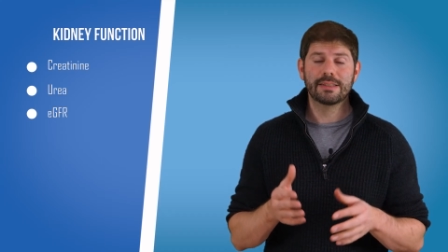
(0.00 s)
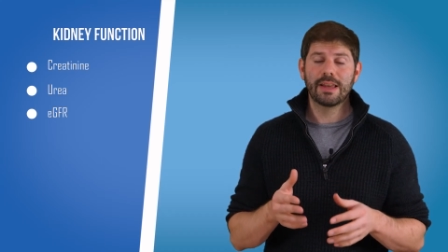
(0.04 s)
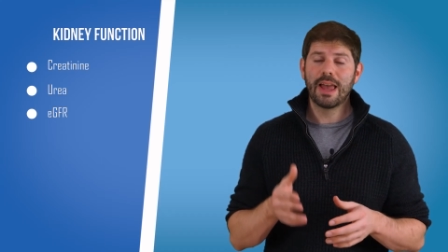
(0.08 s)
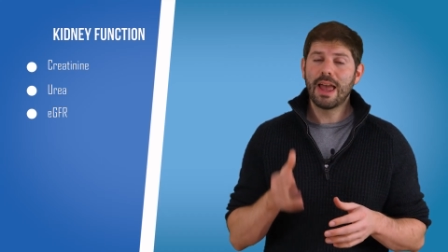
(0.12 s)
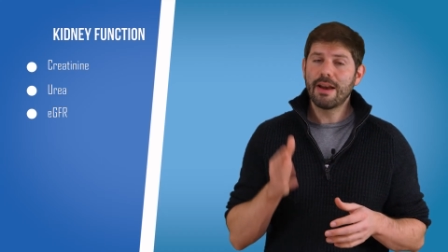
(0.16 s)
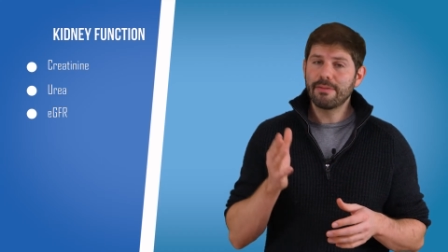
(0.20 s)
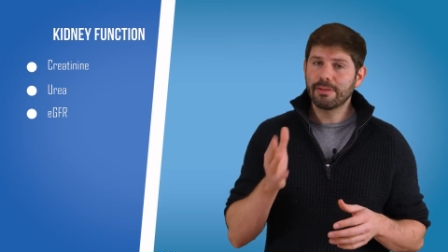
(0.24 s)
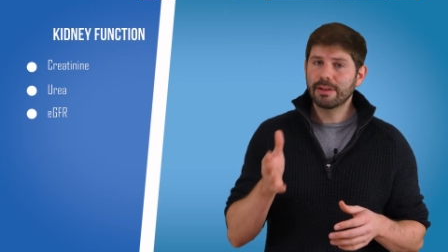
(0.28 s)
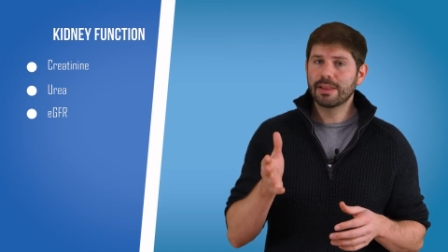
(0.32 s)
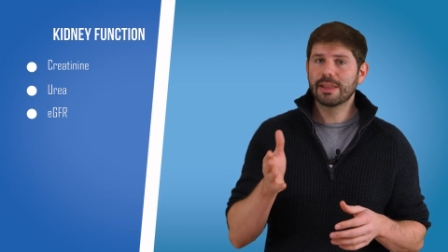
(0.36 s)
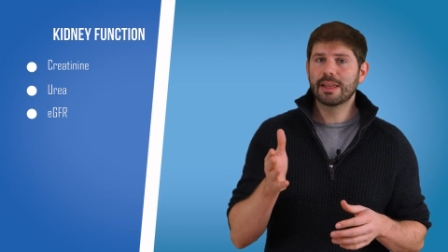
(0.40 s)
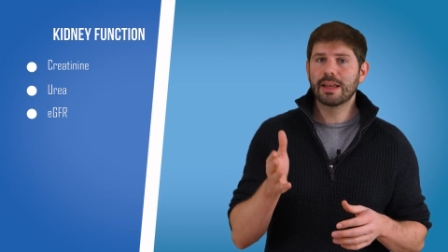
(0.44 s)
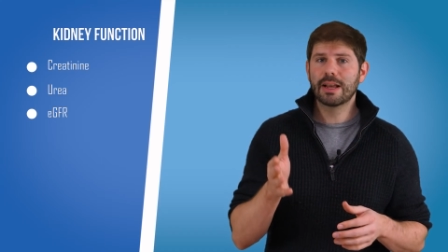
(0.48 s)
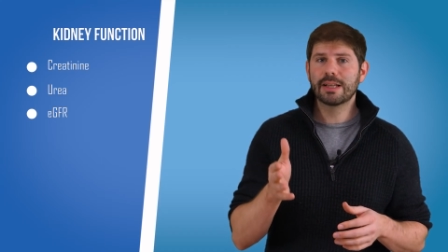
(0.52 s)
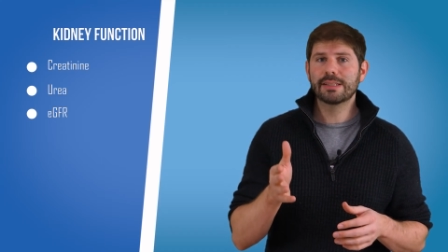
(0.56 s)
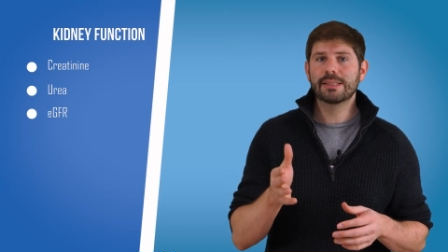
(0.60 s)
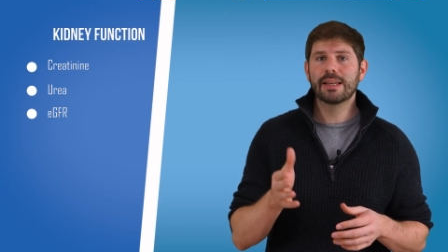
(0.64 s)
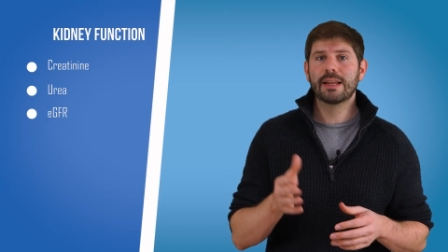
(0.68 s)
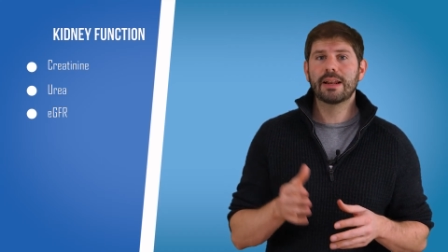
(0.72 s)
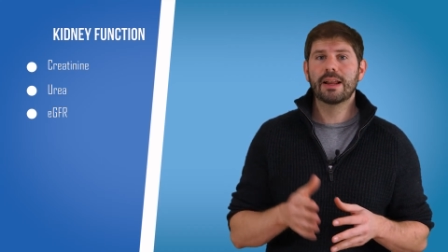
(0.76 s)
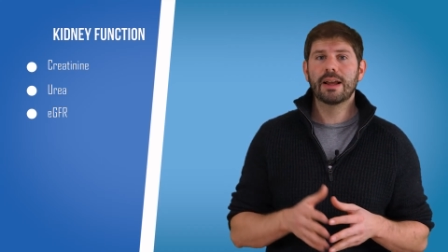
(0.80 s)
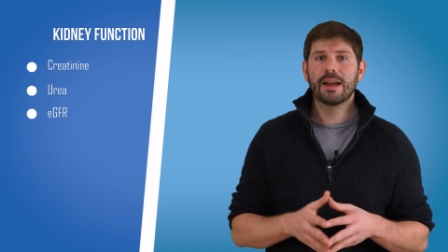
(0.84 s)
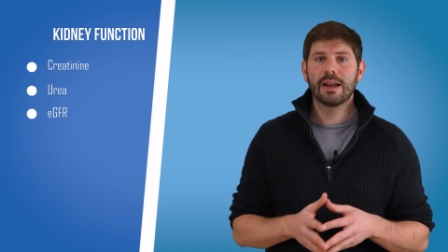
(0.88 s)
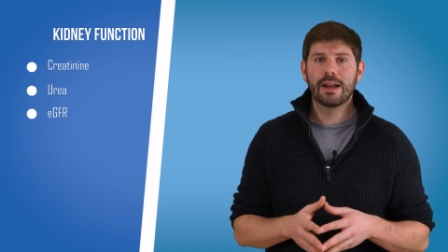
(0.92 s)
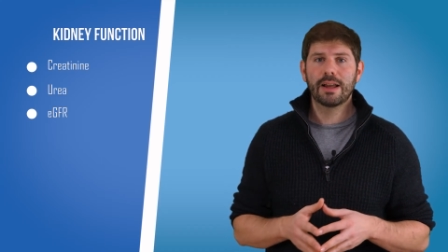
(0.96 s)
So everything I
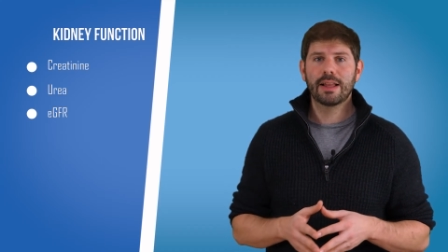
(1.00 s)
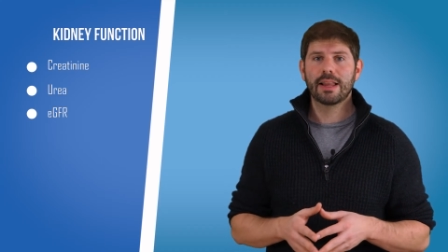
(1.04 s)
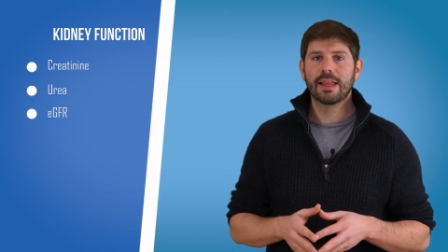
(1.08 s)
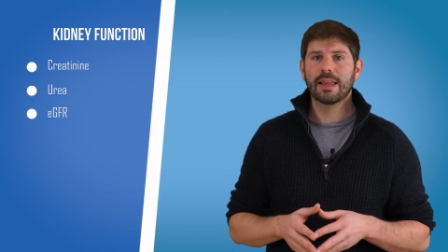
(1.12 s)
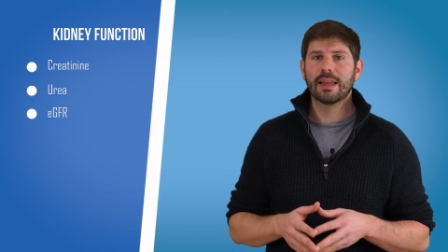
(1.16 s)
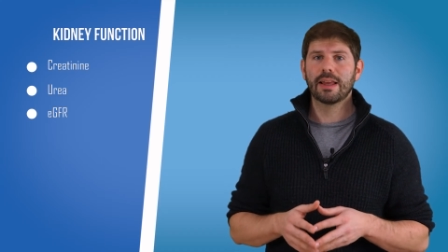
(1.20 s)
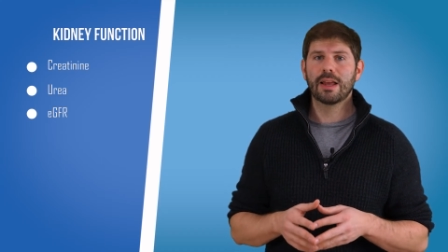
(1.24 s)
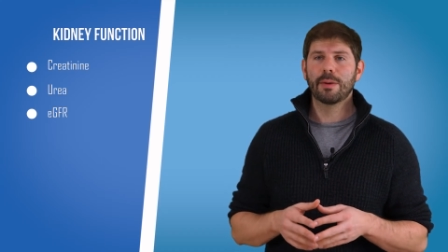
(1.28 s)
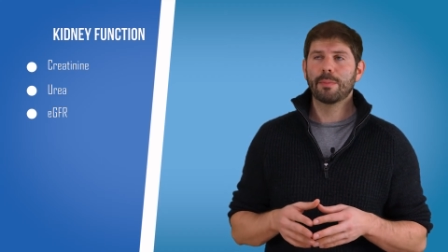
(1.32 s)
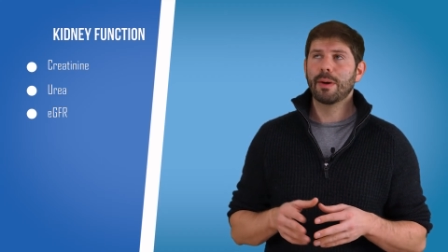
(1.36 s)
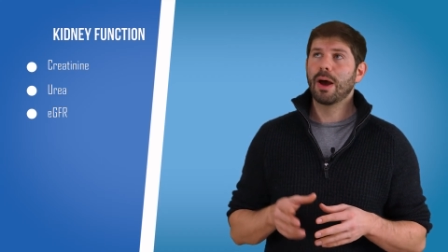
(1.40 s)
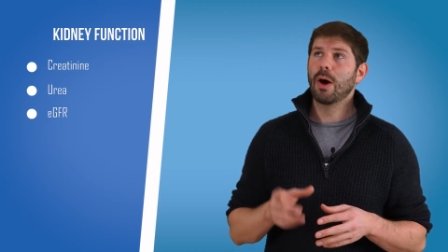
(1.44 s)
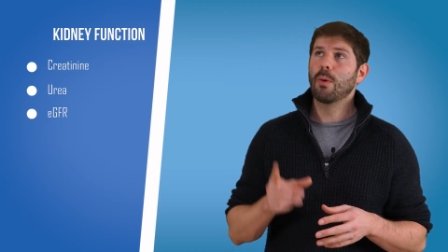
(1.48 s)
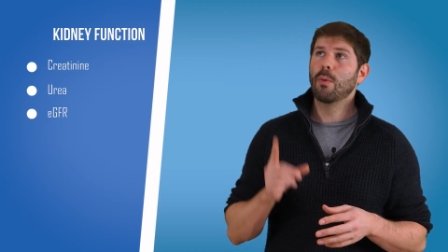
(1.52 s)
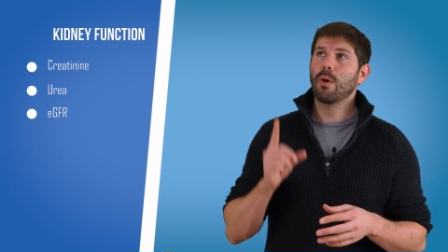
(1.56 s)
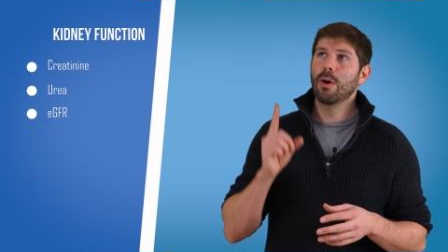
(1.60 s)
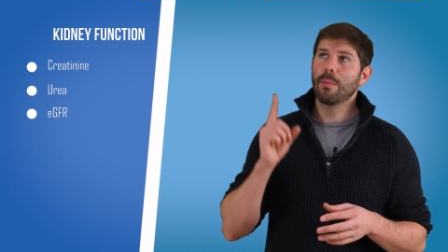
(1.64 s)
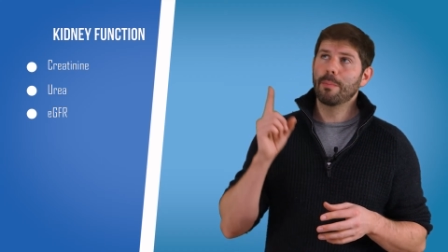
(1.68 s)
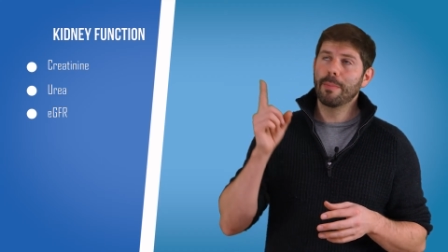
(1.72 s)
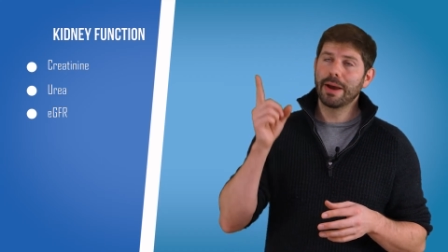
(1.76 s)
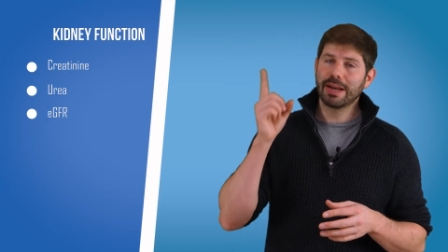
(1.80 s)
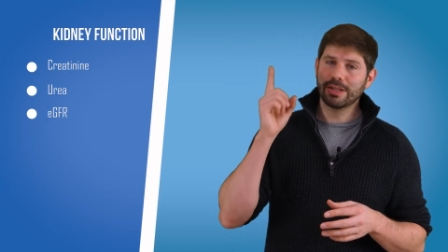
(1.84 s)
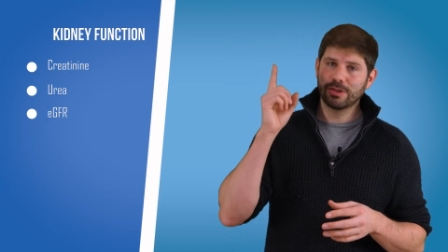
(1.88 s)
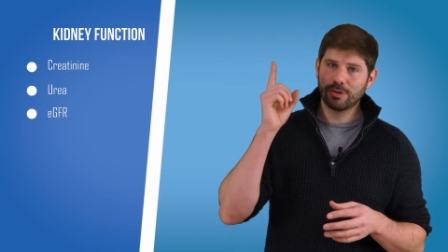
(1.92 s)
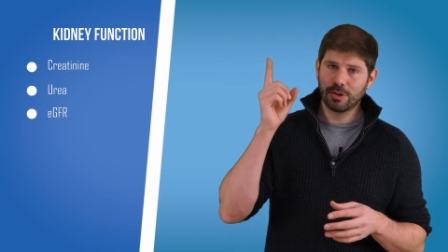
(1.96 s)
said earlier about
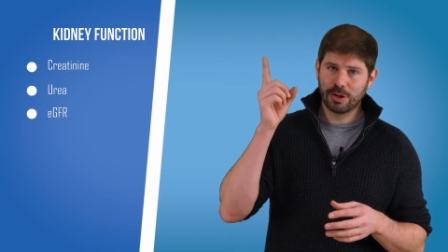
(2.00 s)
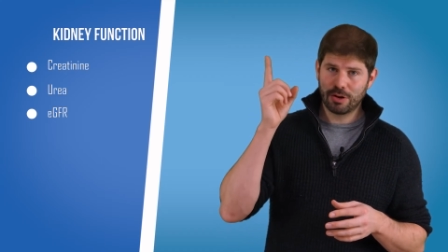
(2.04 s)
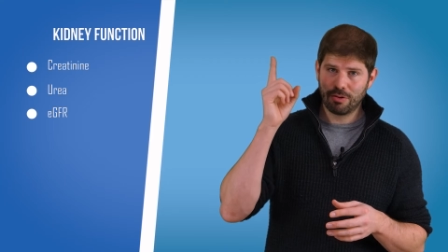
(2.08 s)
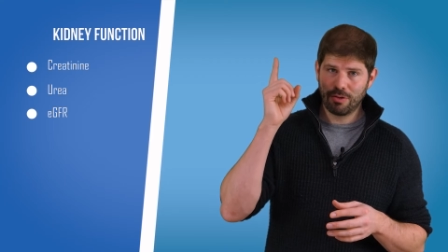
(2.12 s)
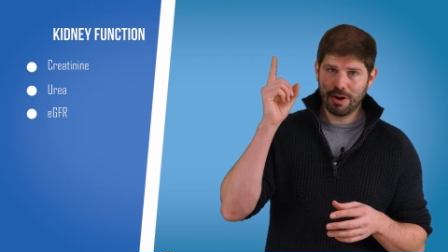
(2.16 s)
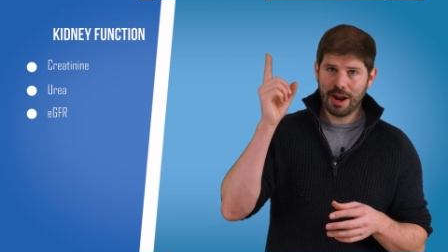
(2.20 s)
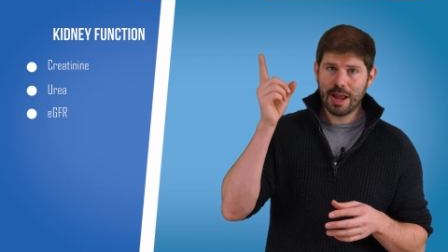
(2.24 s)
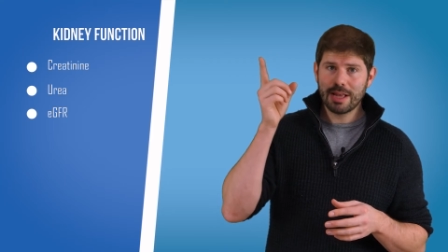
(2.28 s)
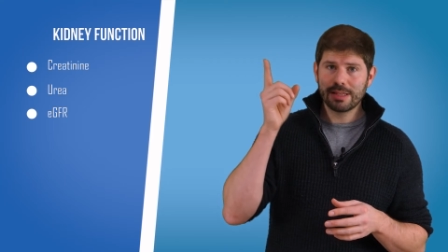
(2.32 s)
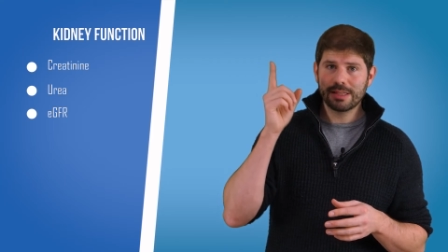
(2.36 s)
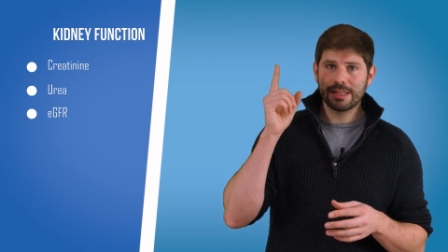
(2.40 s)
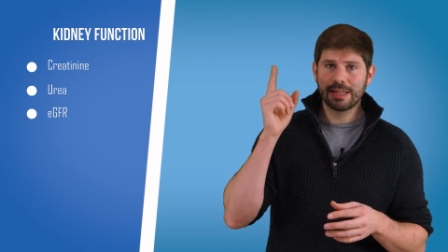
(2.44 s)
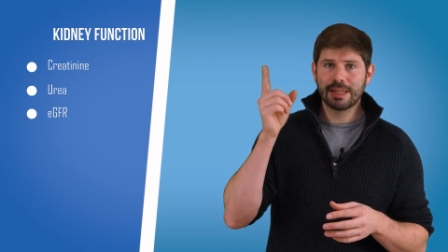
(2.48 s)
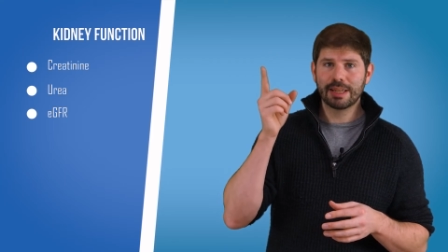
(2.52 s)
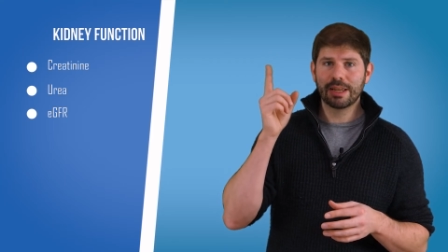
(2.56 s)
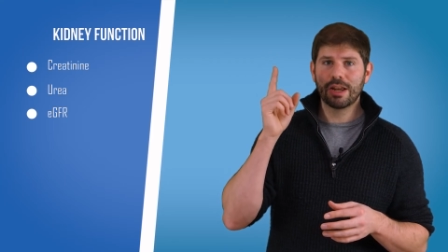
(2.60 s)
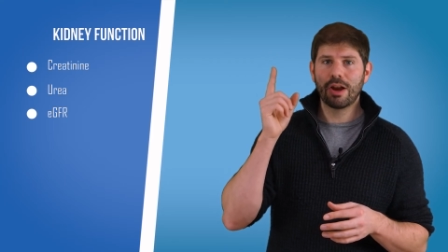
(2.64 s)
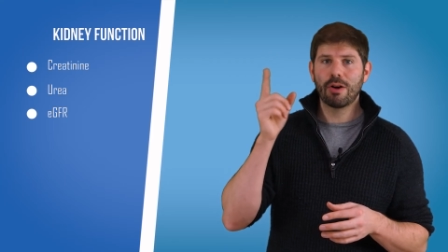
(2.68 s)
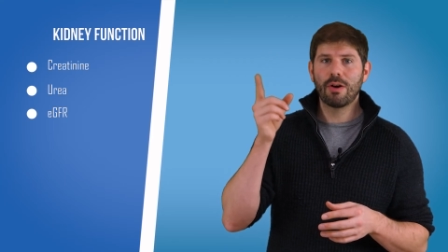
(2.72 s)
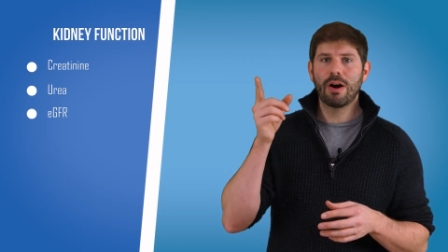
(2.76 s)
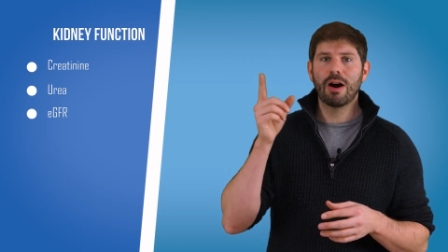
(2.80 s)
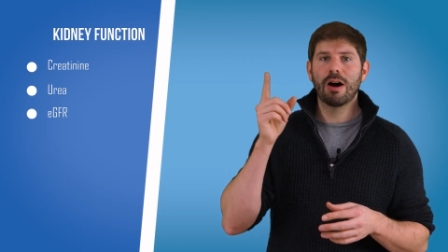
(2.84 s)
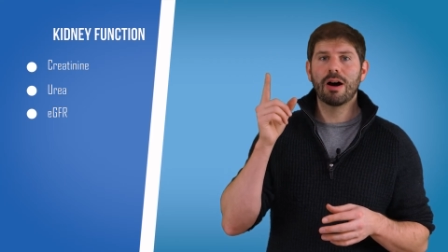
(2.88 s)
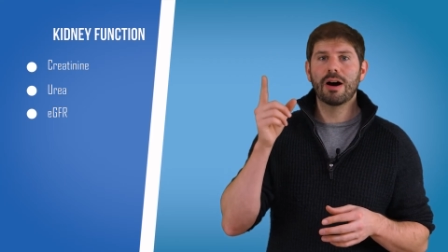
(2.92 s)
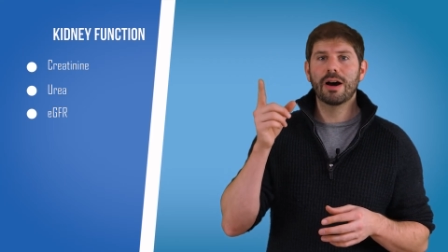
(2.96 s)
what makes your creatinine
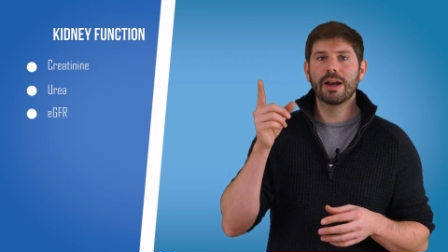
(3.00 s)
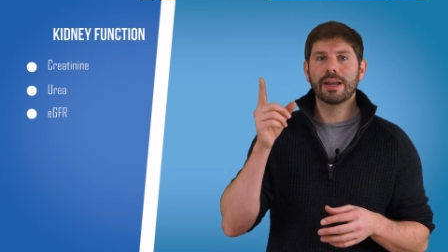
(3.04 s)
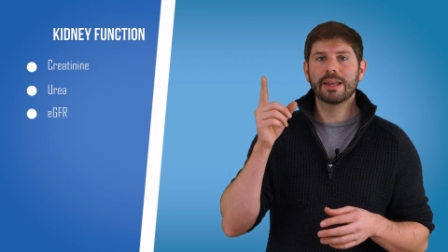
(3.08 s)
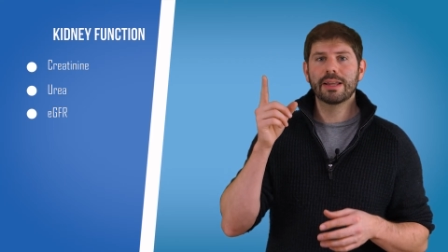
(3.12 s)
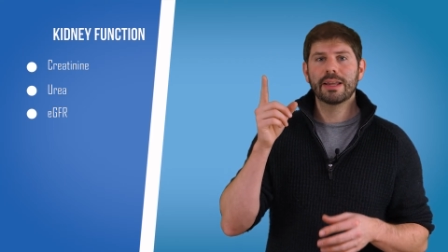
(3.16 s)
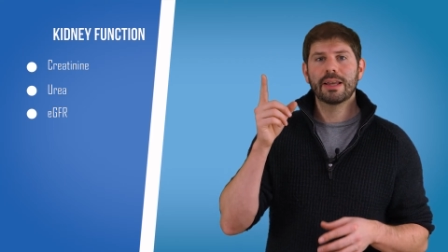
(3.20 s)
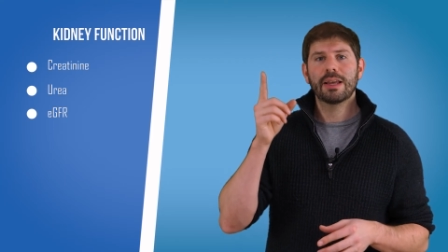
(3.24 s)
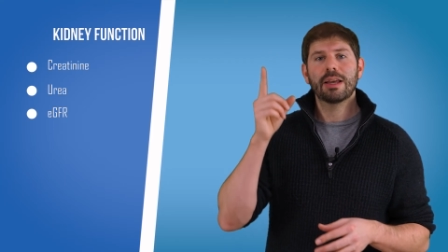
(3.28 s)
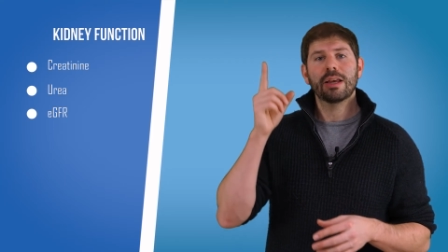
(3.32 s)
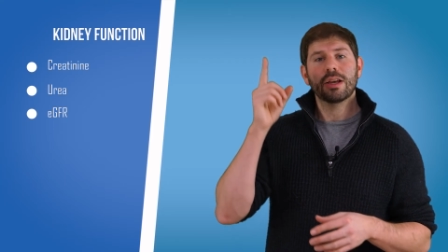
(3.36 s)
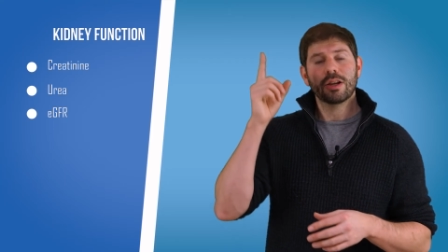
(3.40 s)
go high